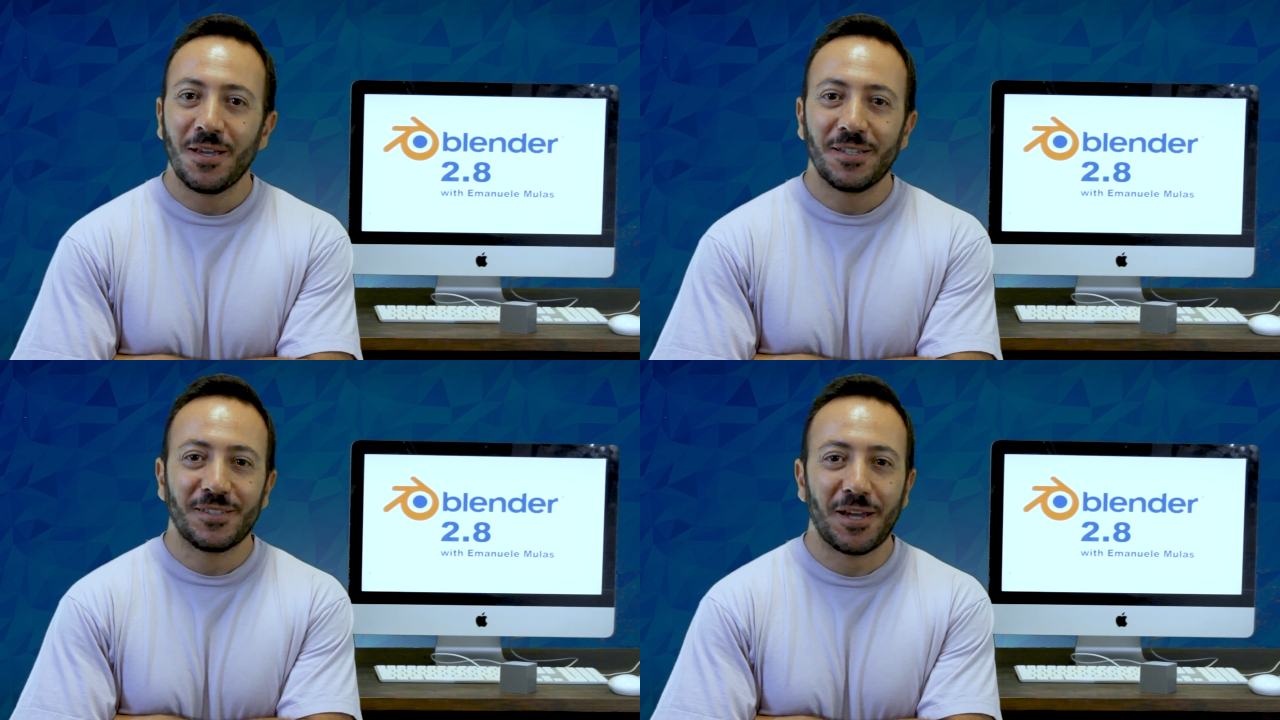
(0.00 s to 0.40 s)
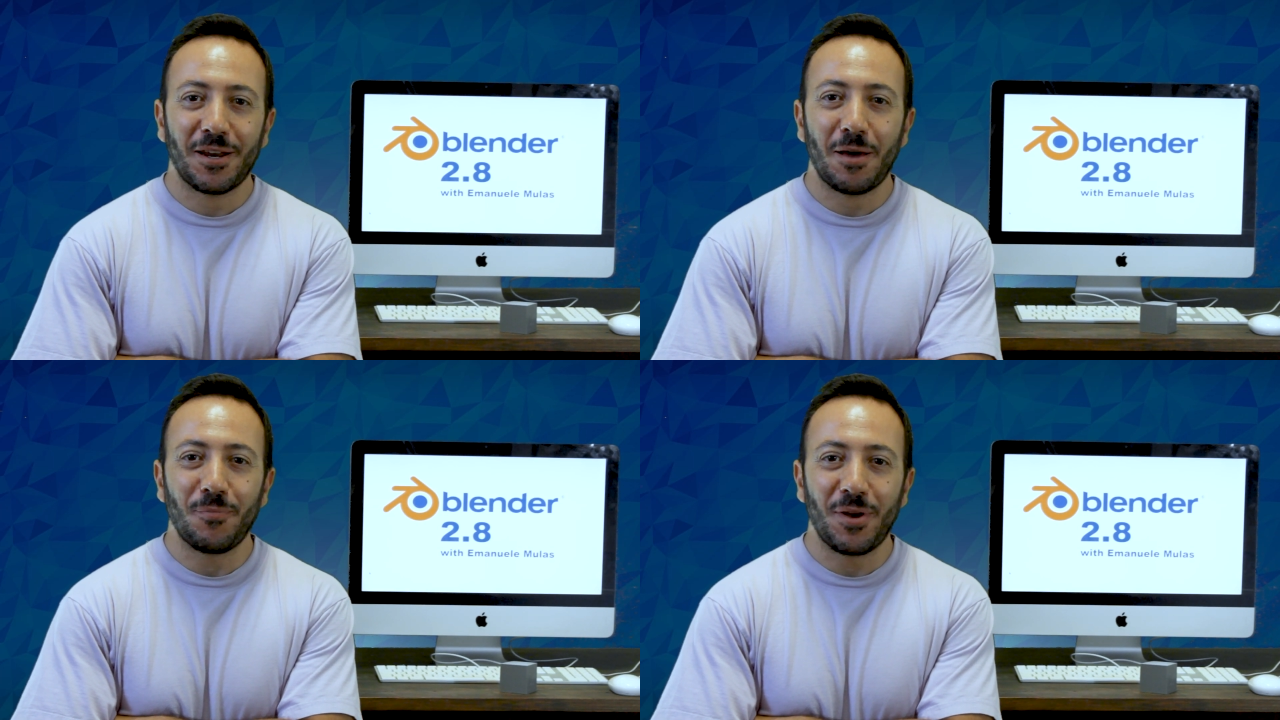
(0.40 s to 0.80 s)
Sign
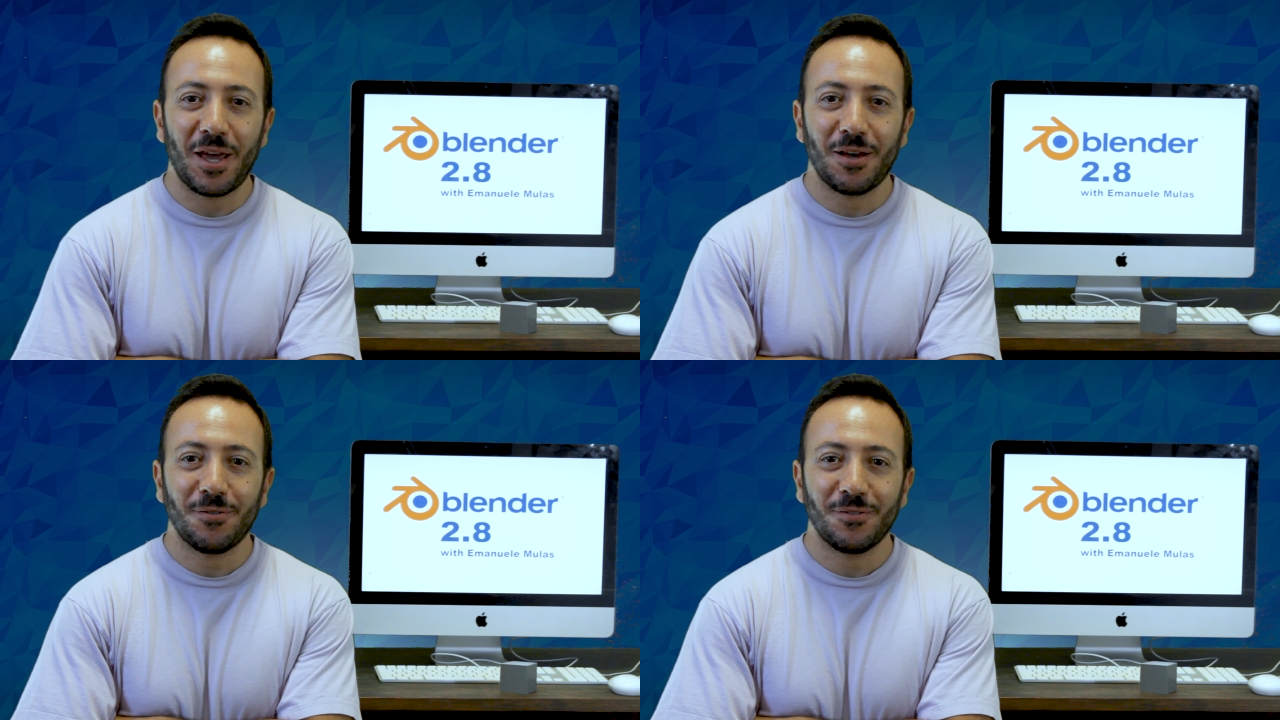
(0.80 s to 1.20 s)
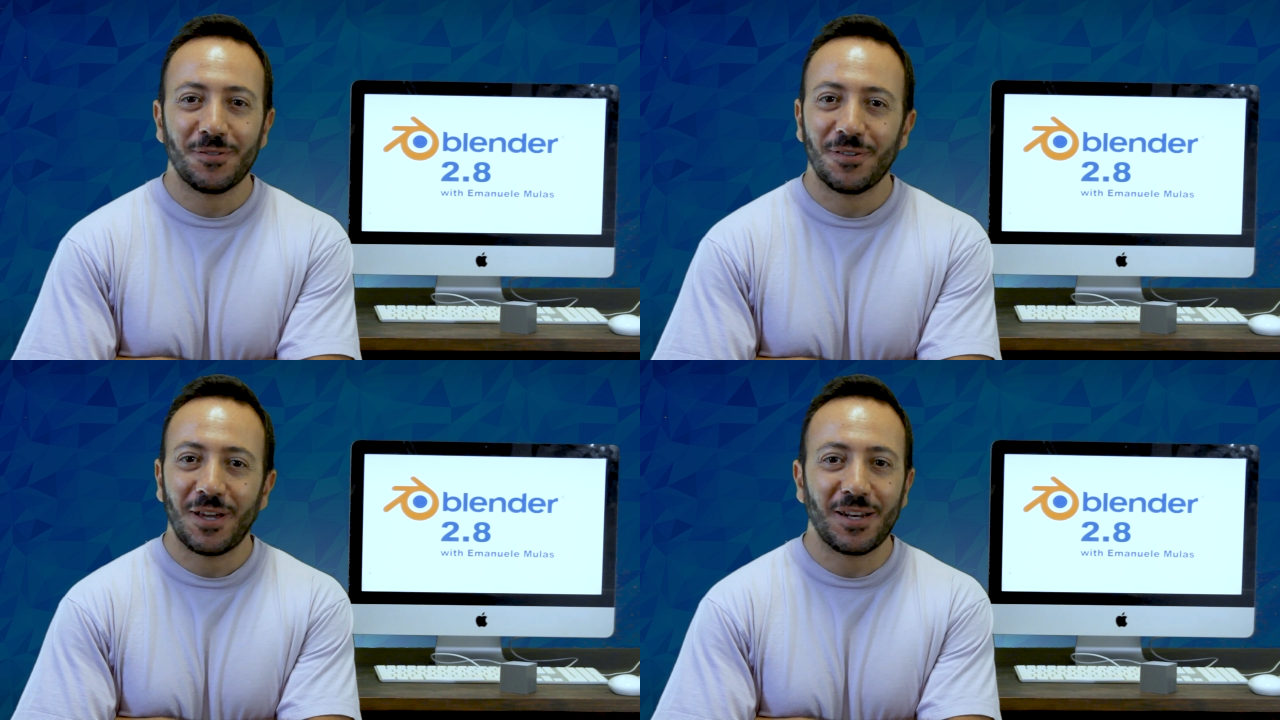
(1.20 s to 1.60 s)
up now
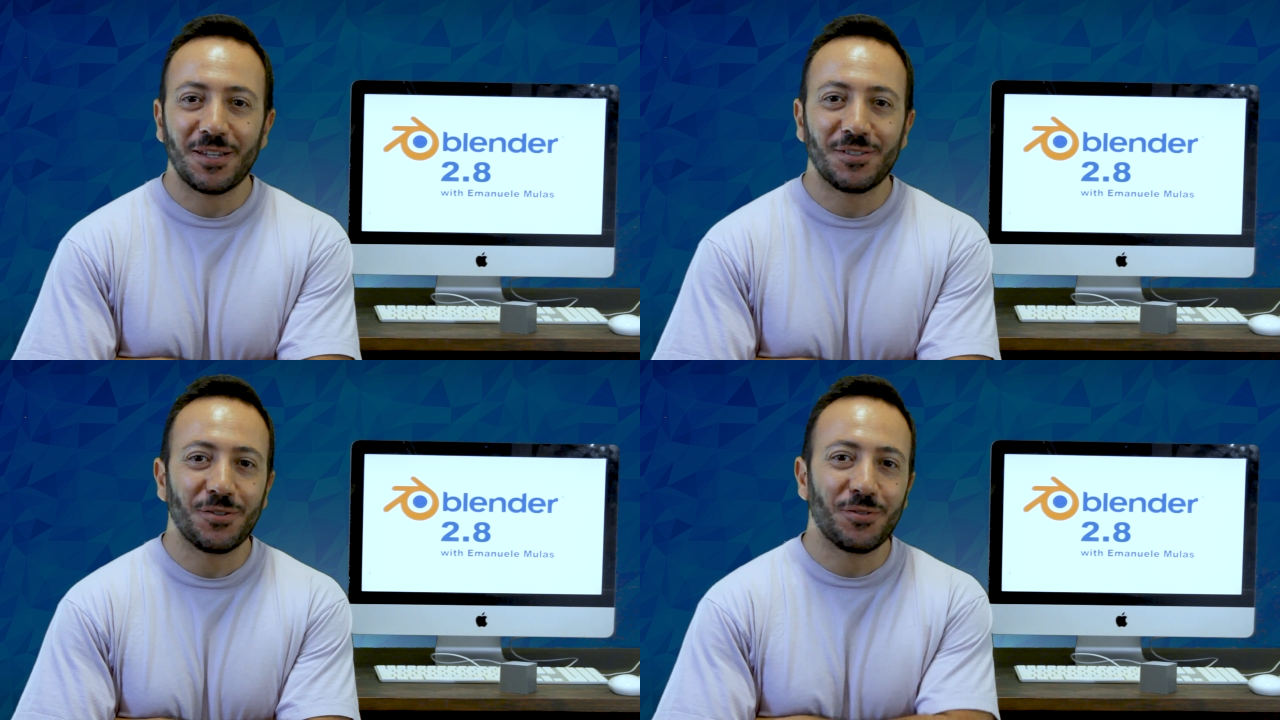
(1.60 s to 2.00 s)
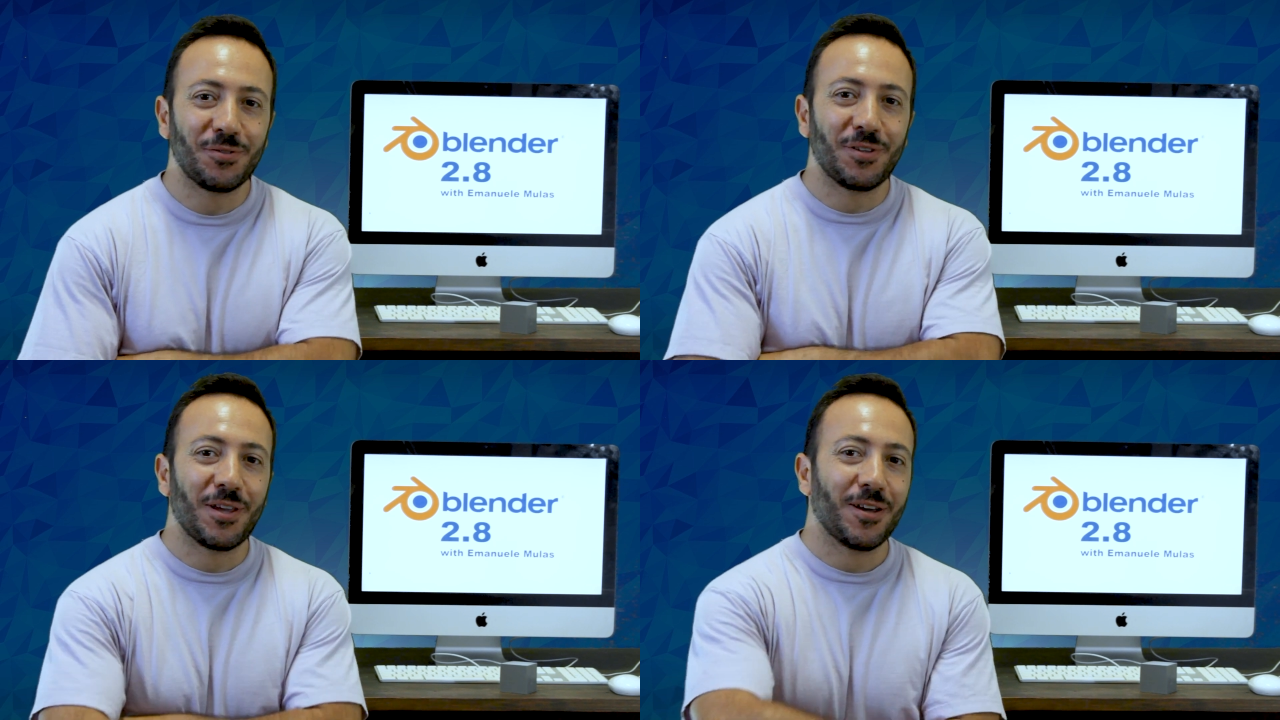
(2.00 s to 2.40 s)
and I'll see you
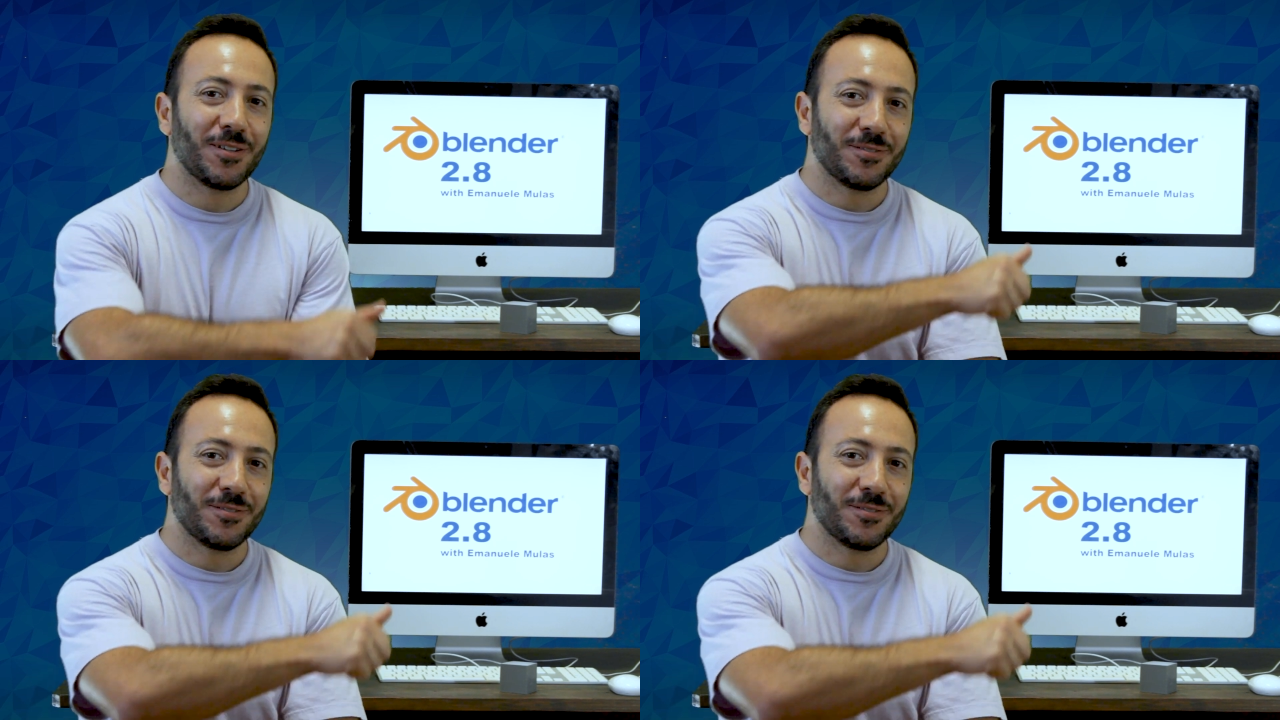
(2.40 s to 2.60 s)
in there.